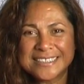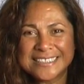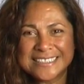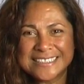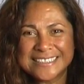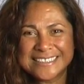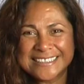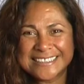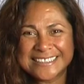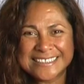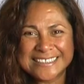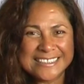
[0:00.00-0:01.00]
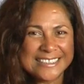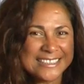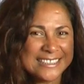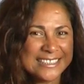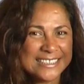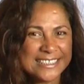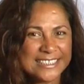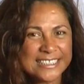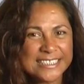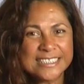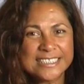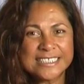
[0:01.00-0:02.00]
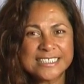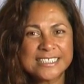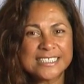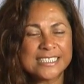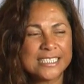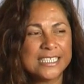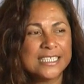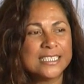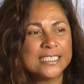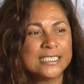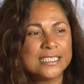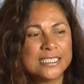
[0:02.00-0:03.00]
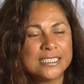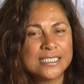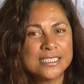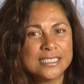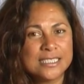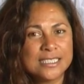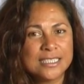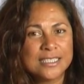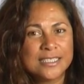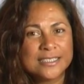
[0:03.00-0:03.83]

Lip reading: (silent)